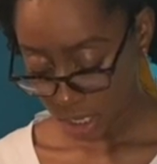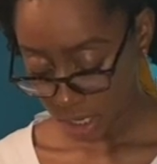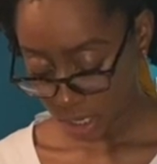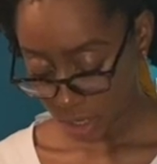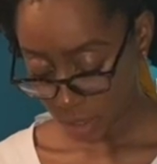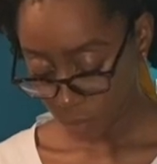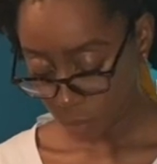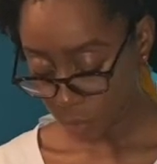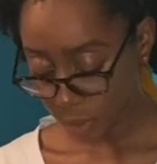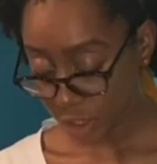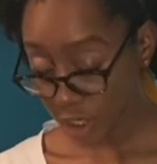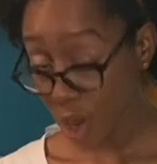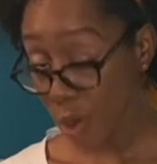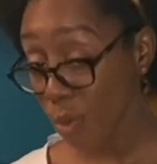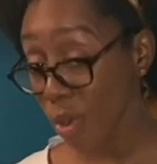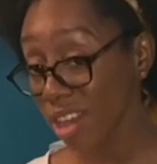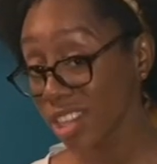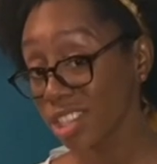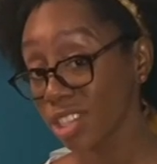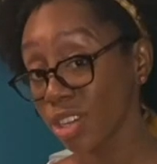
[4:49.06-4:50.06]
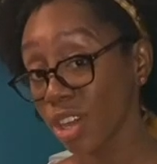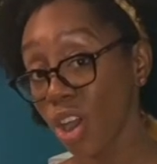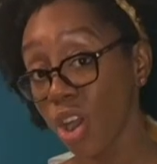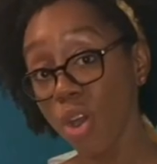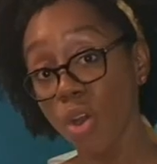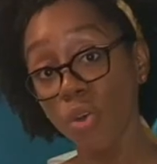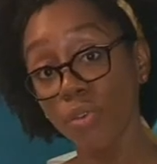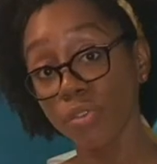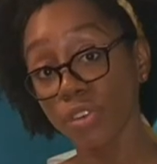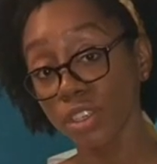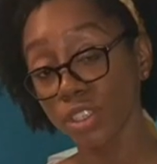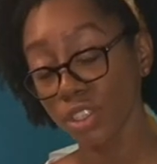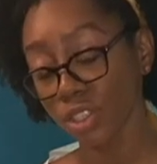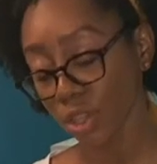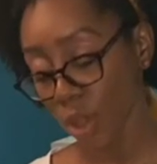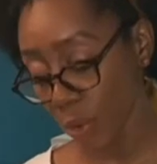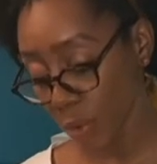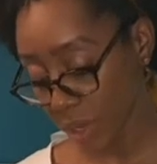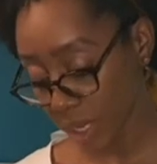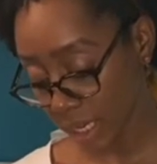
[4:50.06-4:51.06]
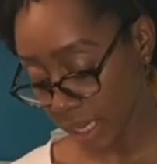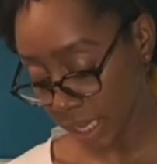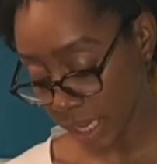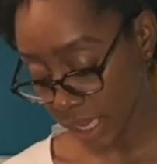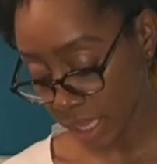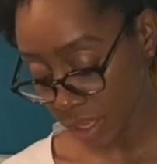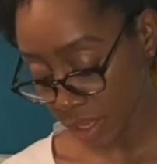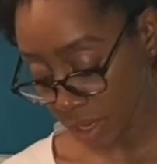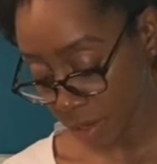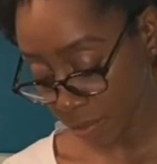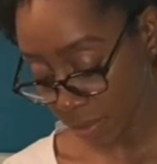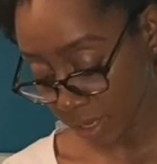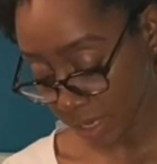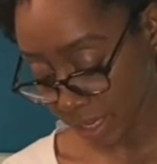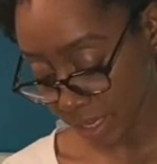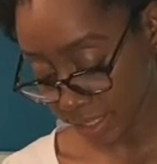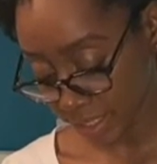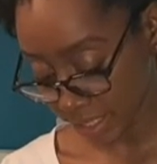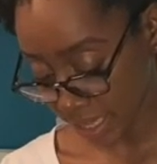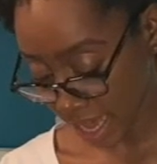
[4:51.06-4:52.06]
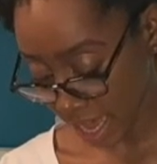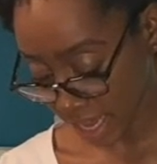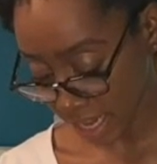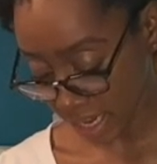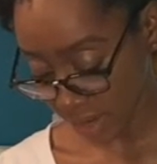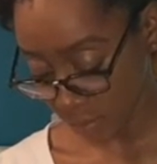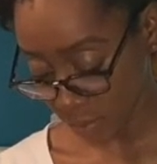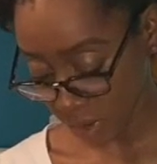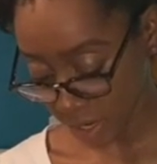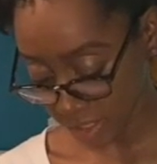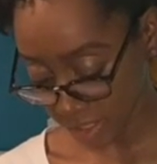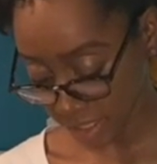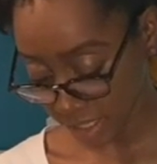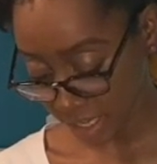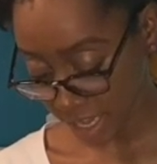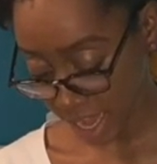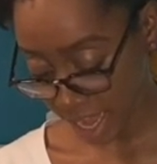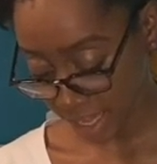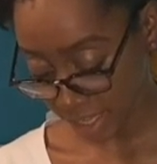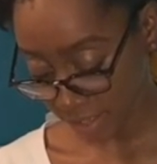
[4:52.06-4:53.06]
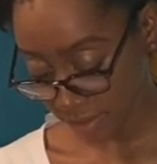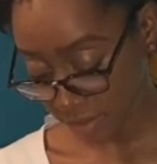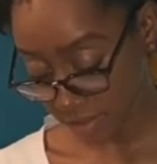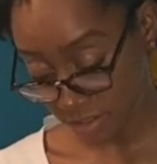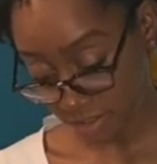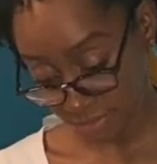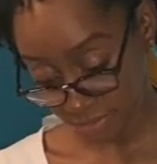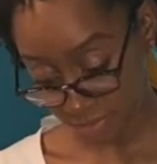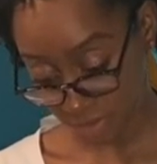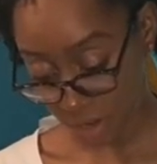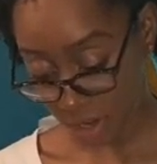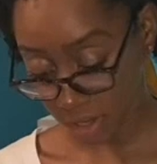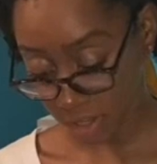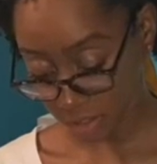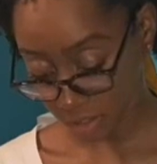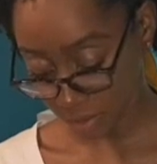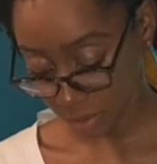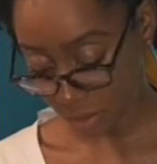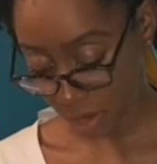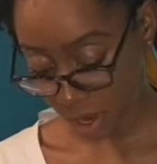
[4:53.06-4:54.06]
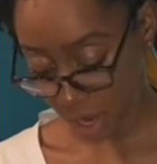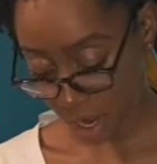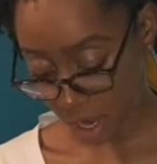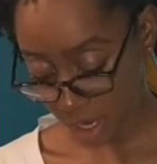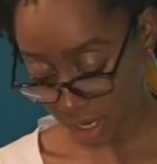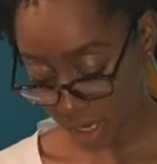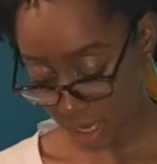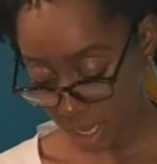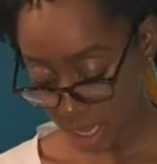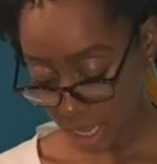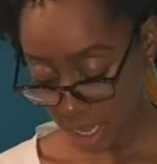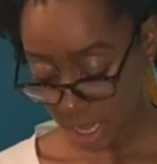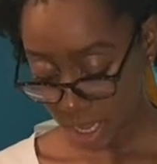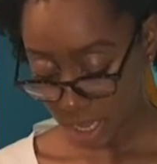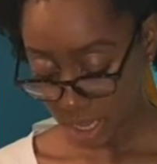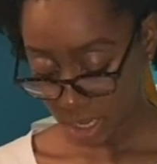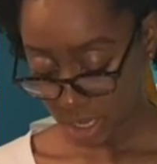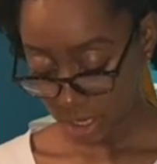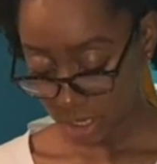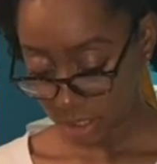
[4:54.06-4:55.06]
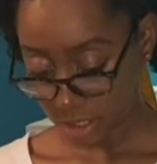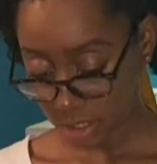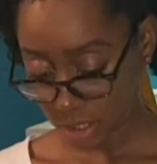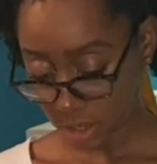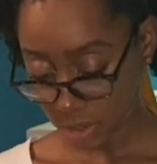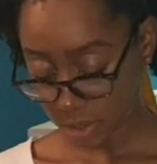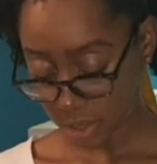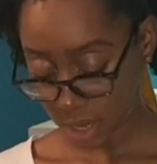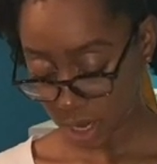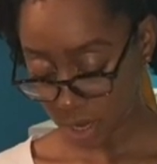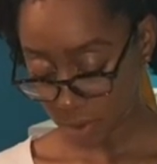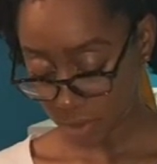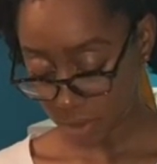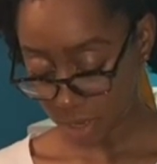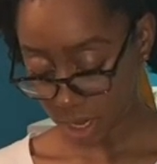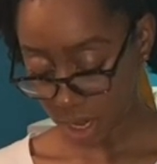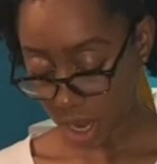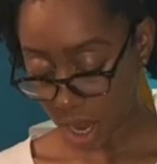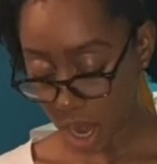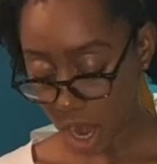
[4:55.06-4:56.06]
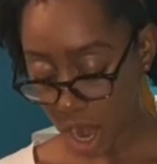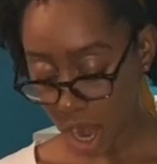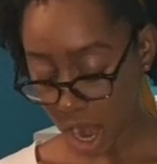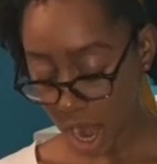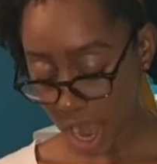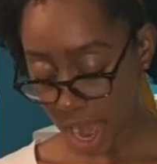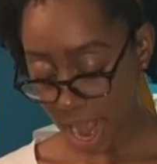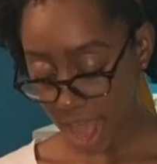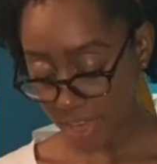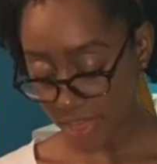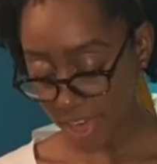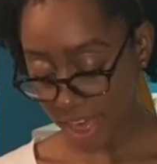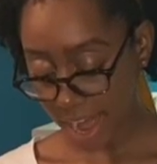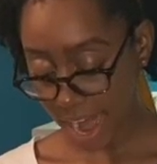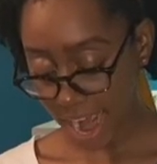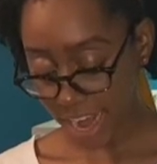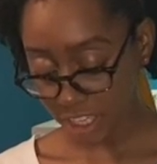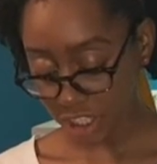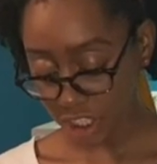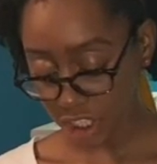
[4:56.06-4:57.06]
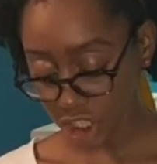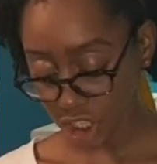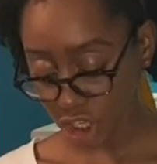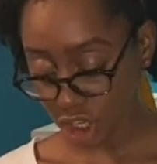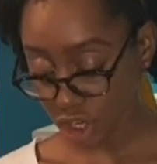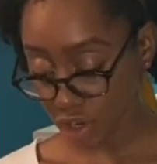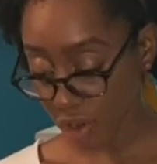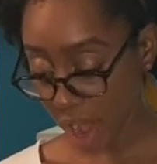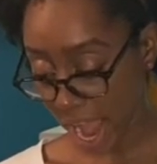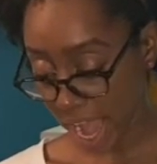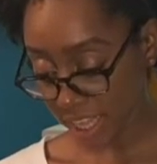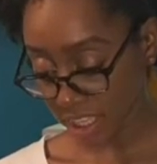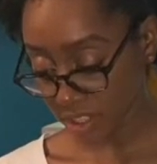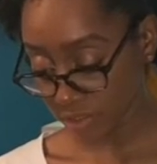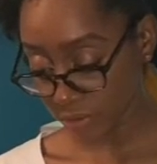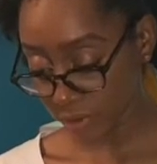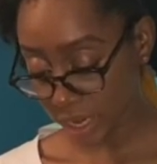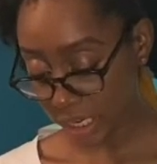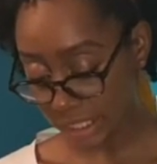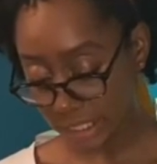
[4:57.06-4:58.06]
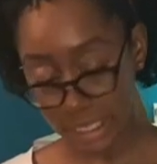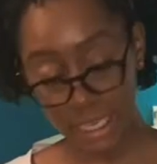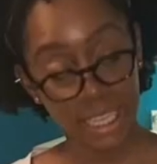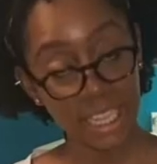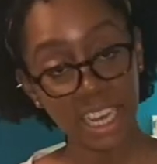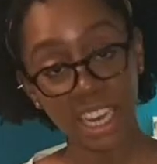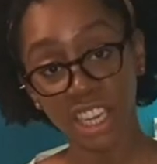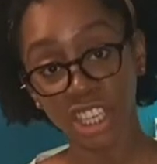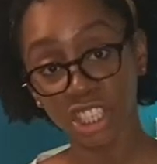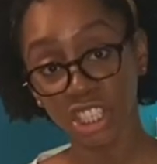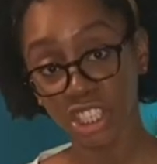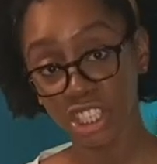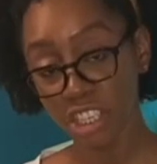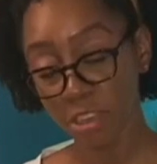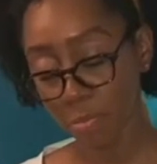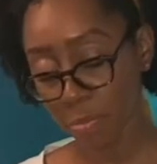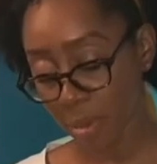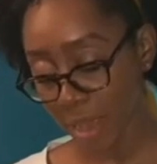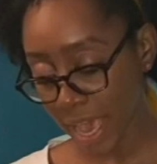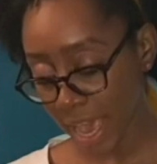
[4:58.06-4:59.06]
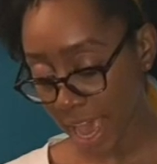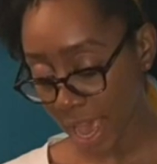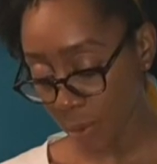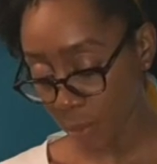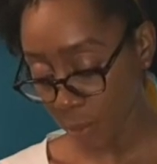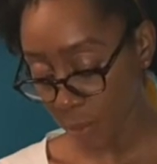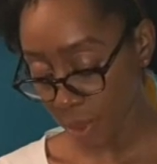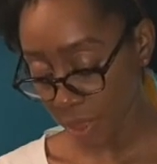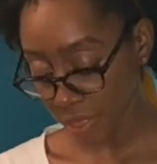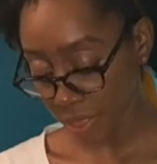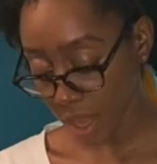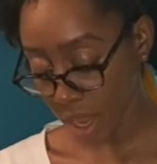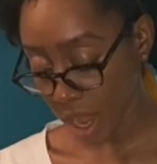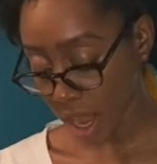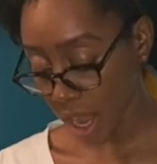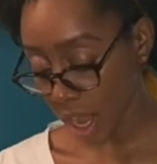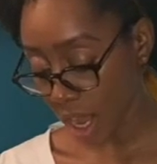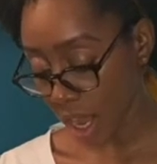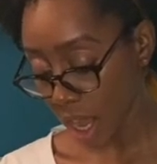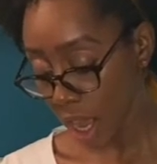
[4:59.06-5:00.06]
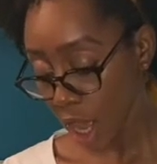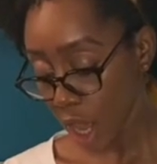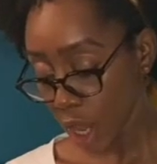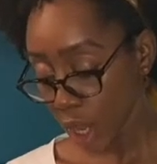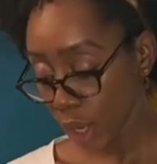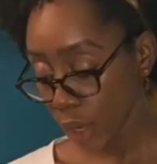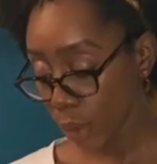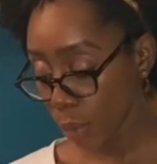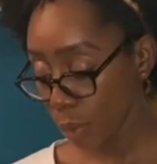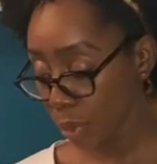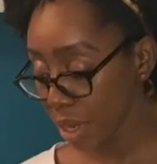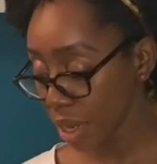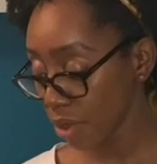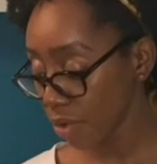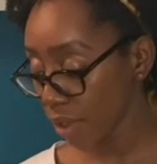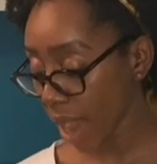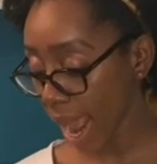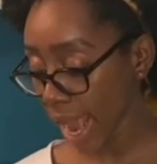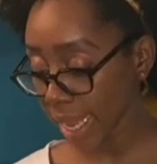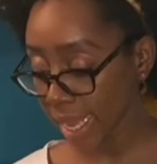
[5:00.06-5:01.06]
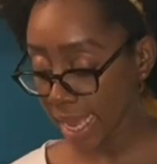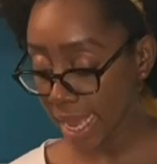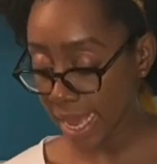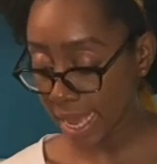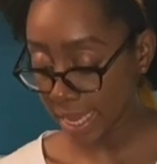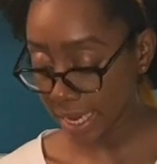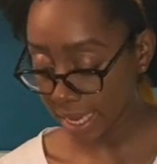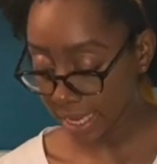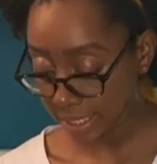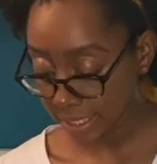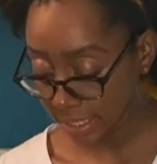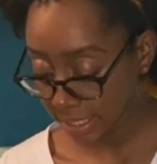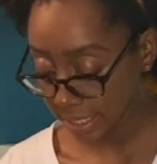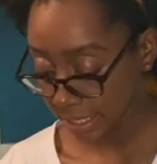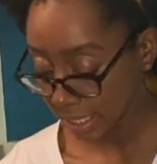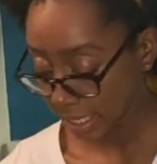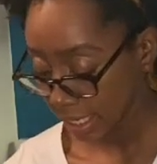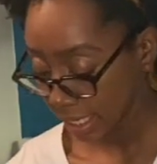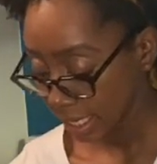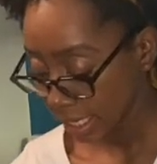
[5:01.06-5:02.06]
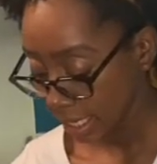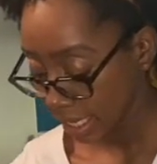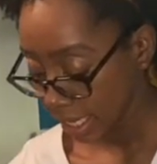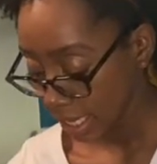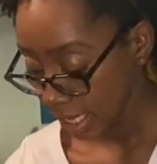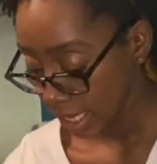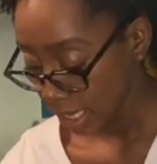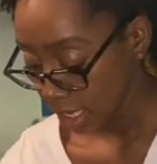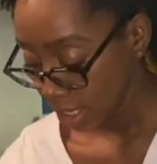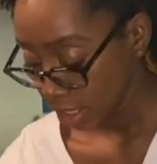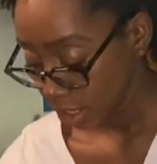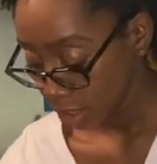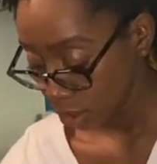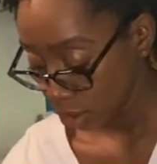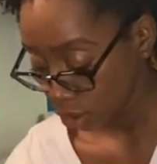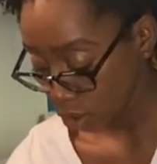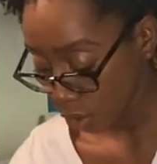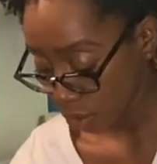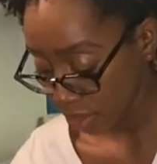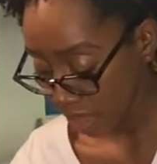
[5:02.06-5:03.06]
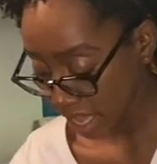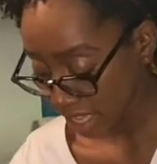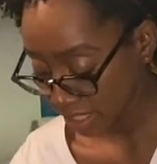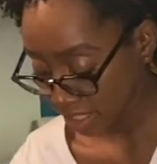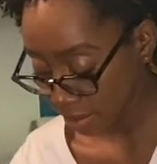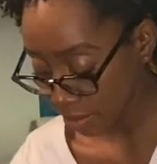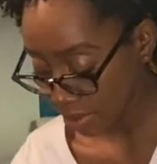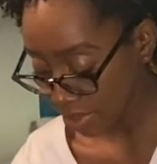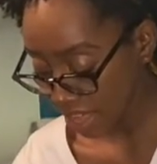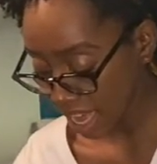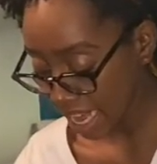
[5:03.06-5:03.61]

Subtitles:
We don't want to over soak it either because then it once again falls apart. So there we are, and then I just transfer it to a sheet pan with a cooling rack in it. so that some of that